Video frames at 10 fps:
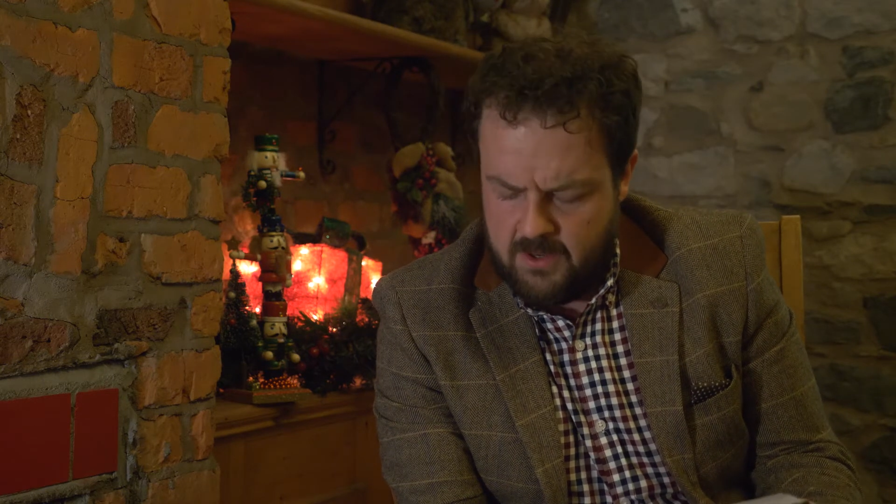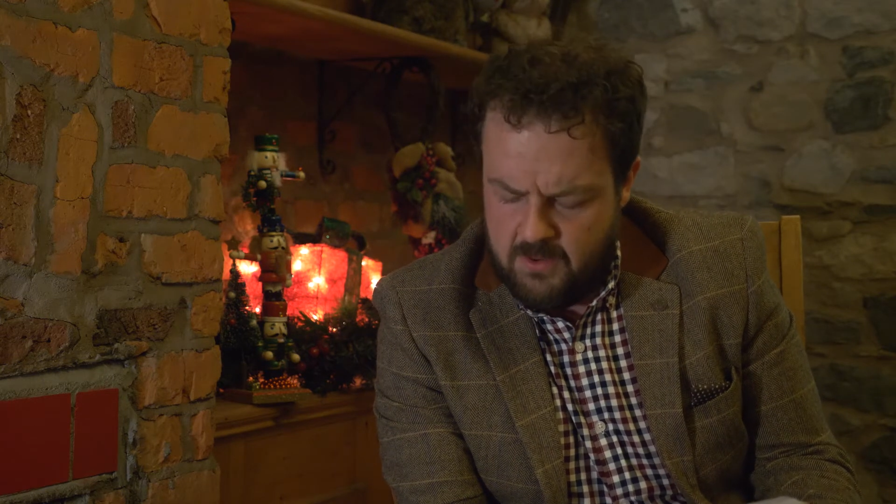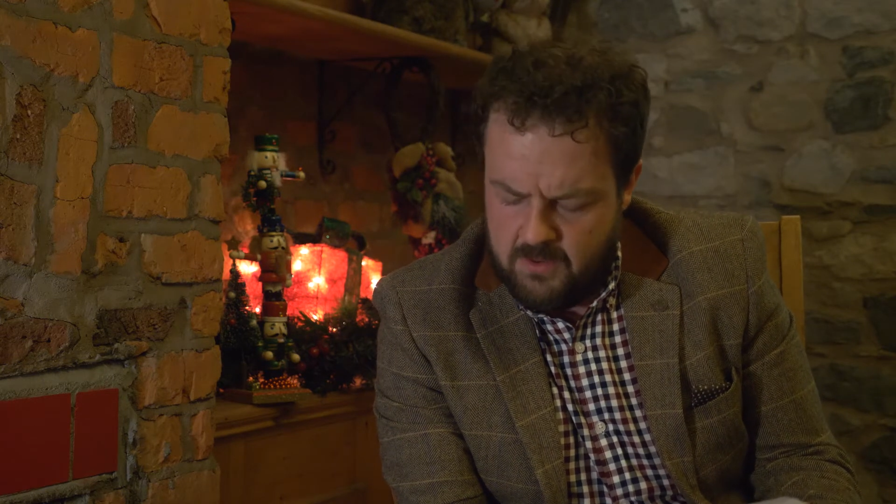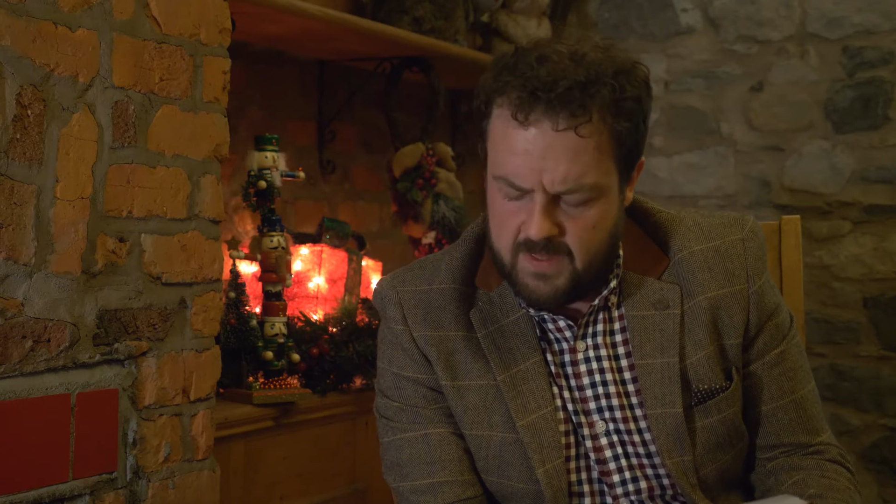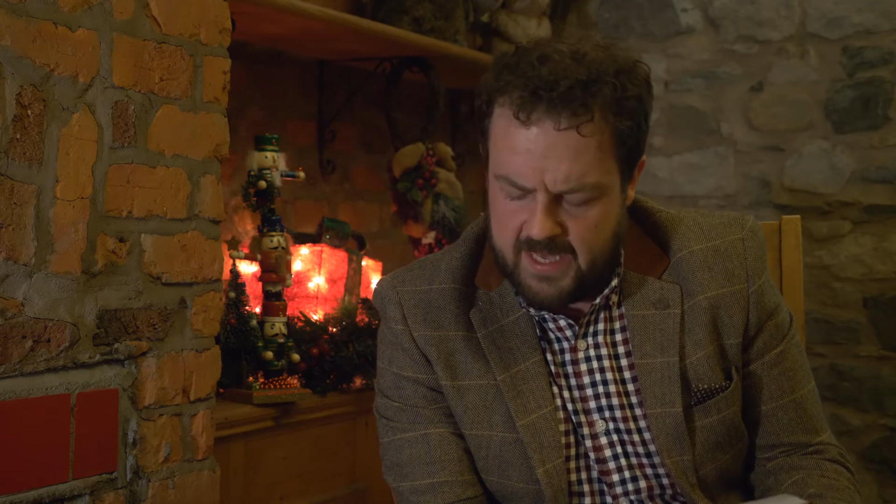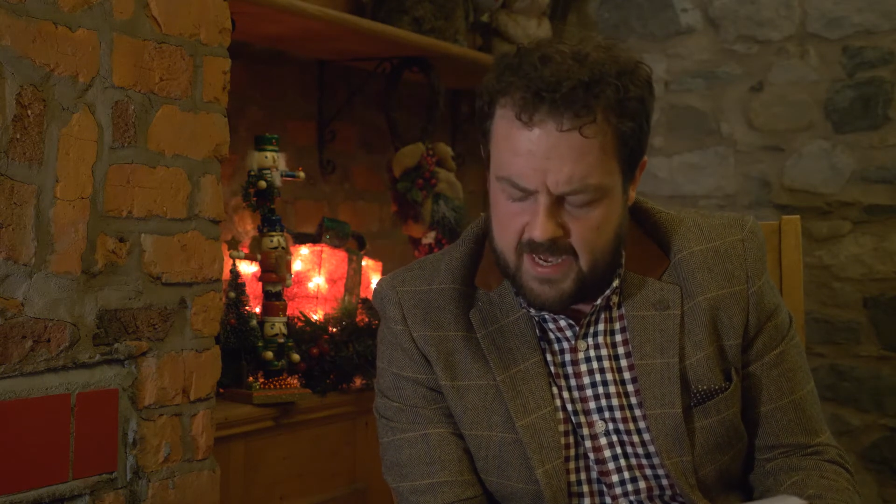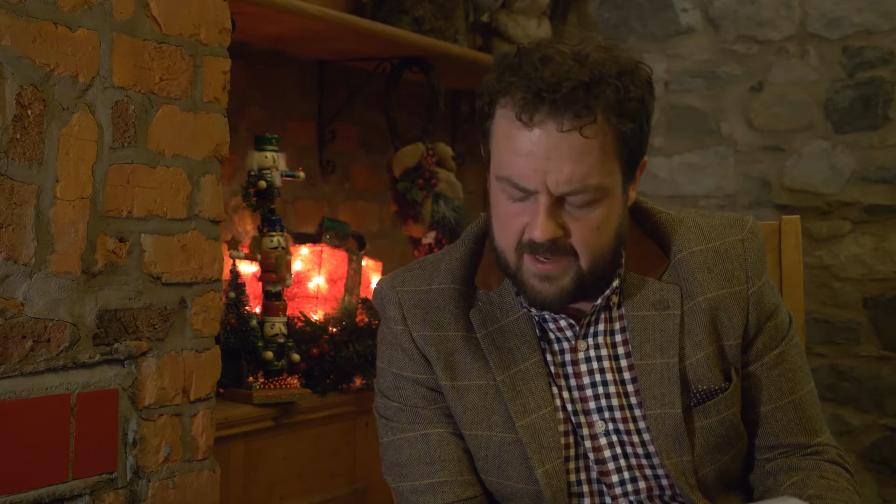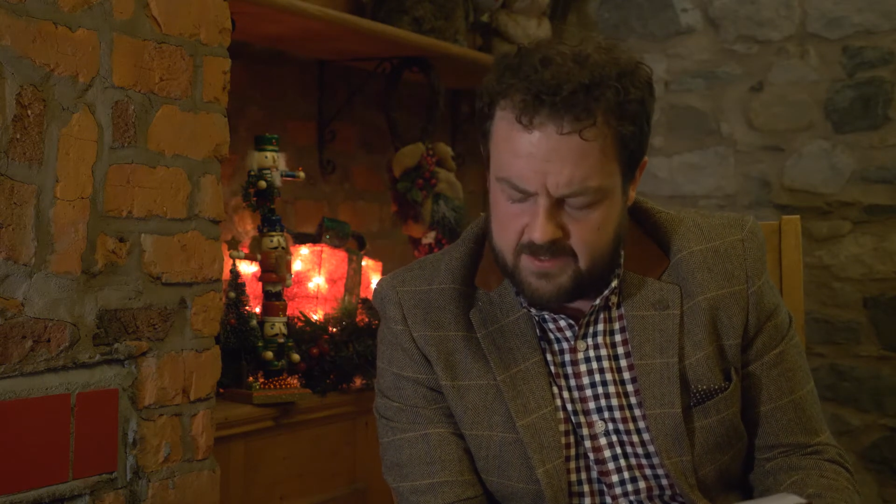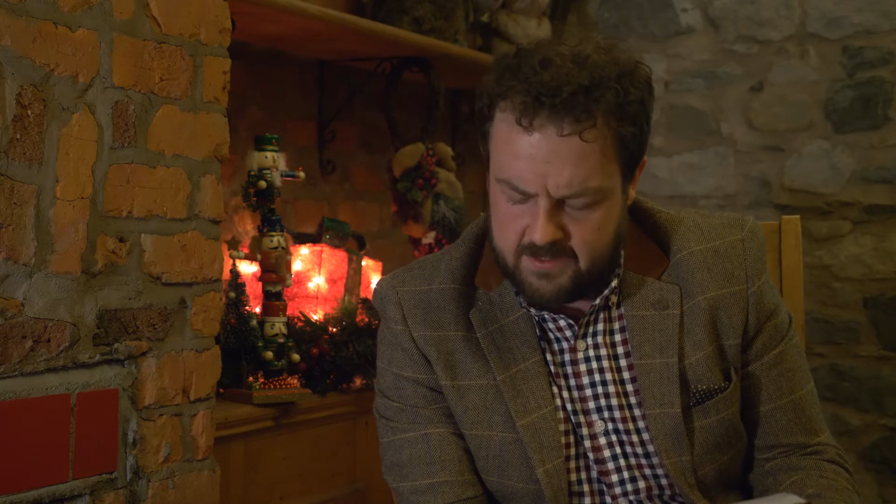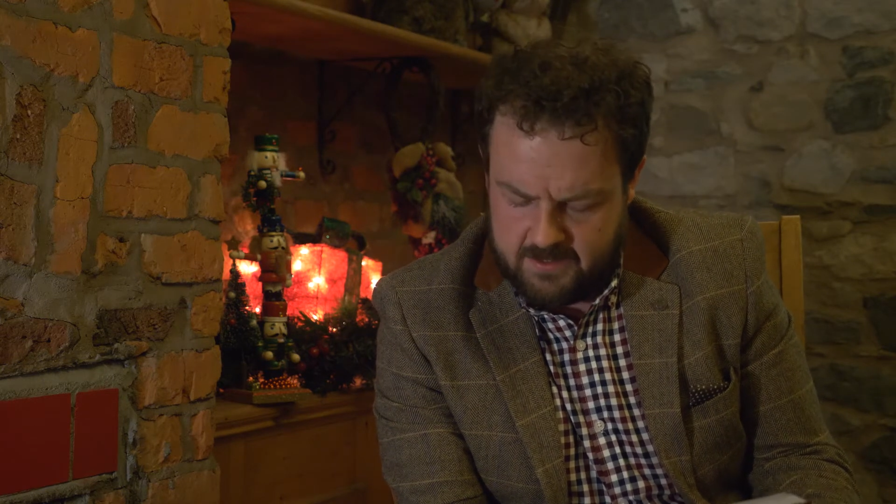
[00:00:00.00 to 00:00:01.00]
Who, they
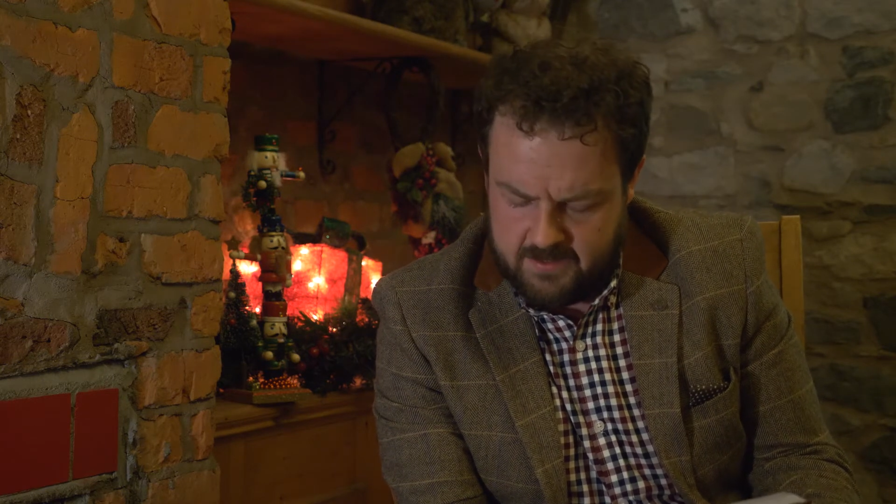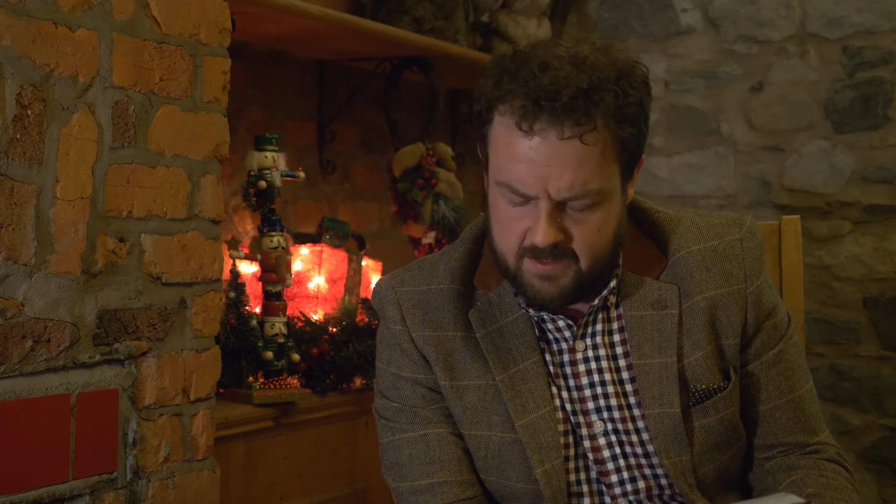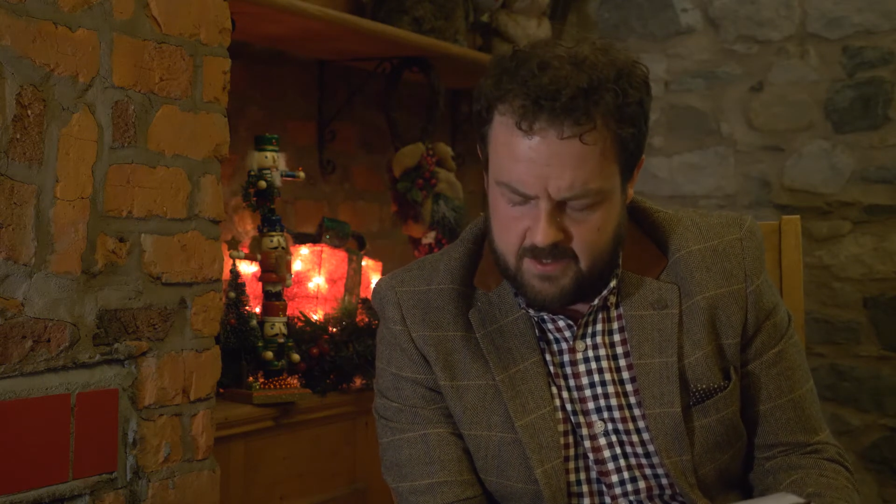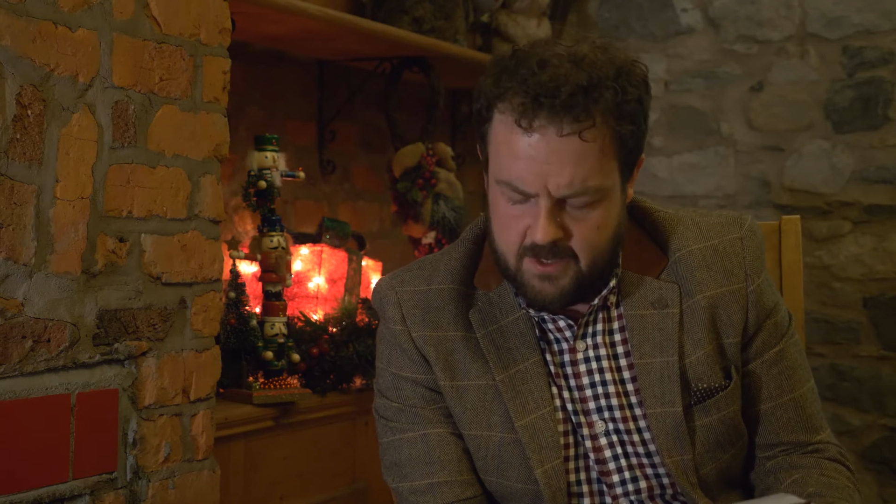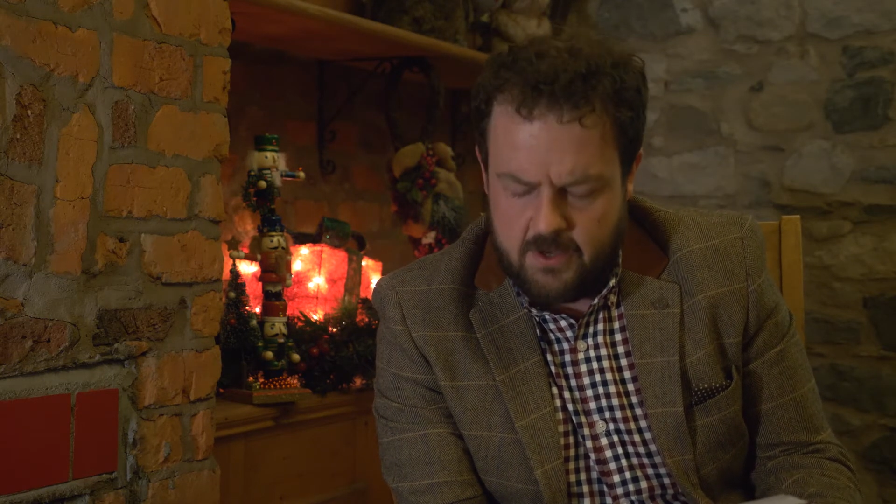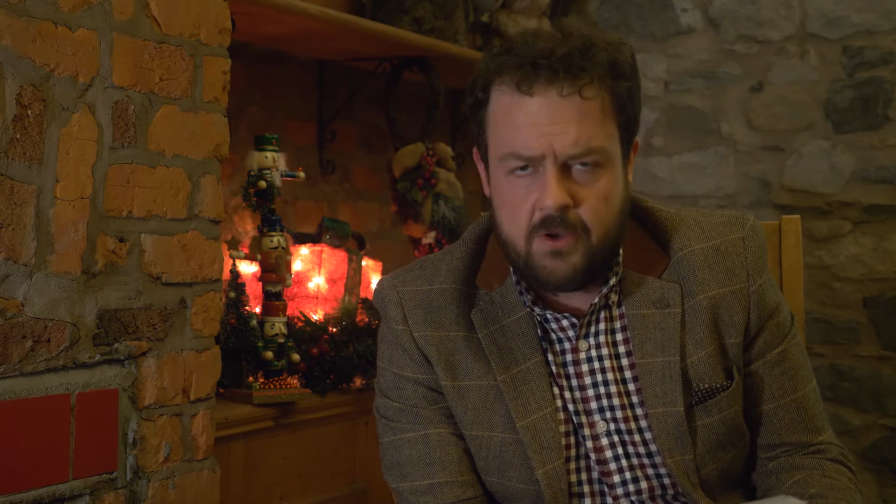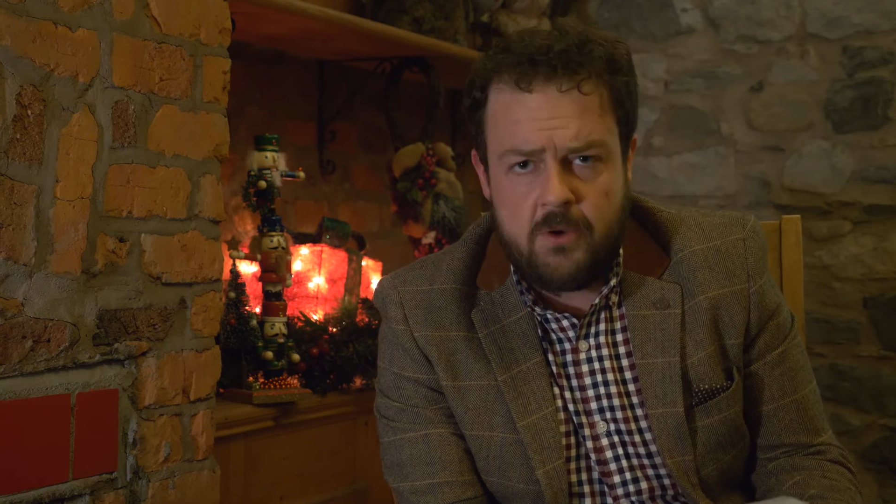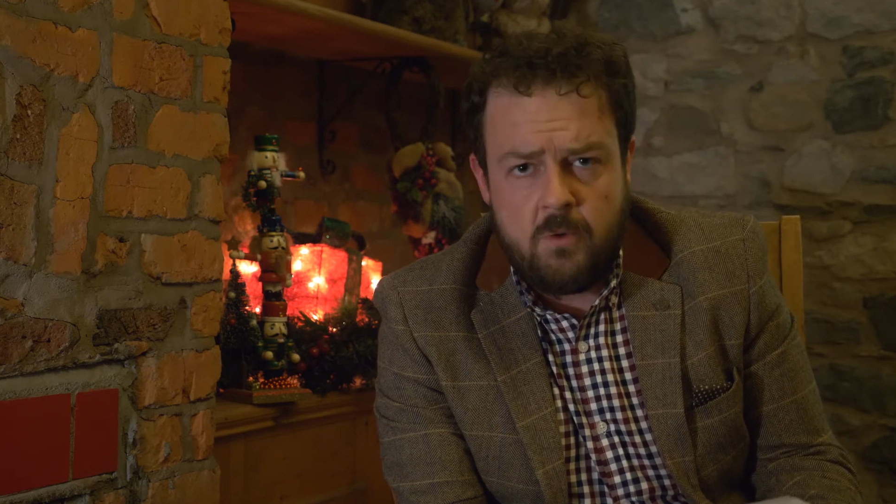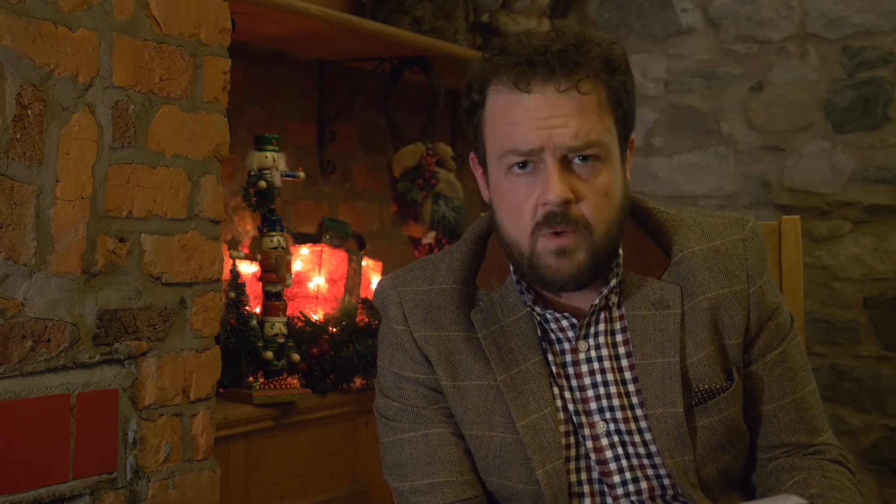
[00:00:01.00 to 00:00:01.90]
asked, who